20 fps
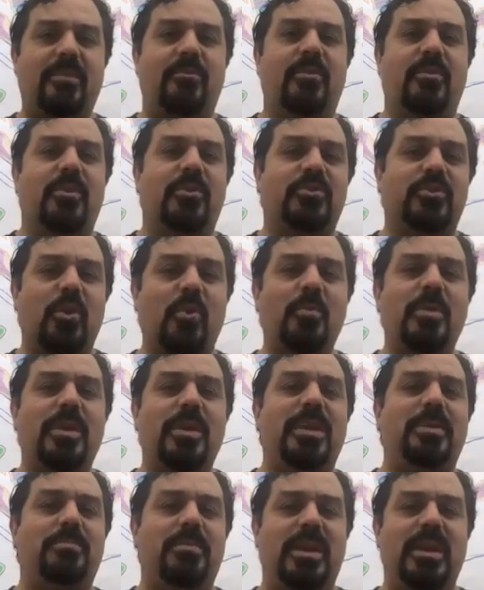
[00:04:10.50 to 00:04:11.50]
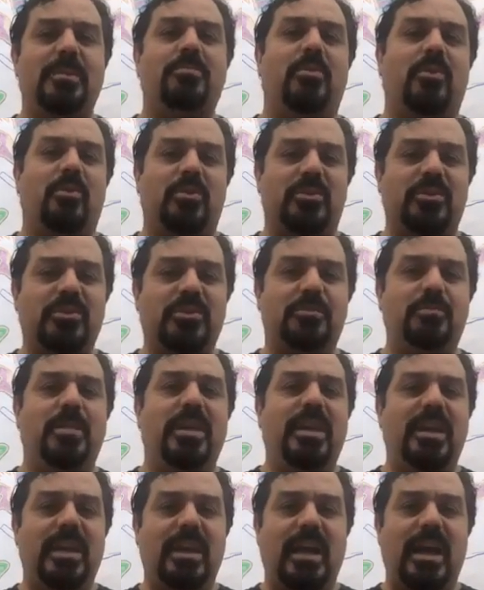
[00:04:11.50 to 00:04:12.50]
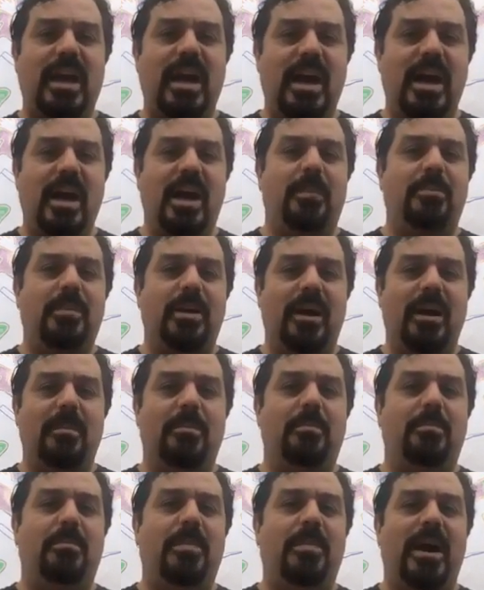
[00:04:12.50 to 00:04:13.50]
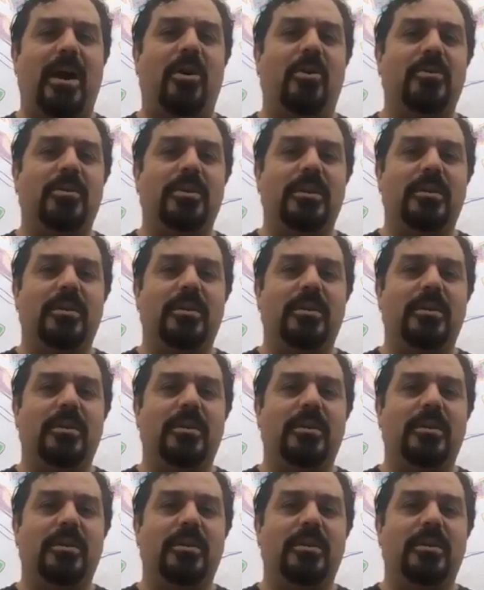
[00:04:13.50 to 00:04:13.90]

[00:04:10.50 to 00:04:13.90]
so many people are speaking up about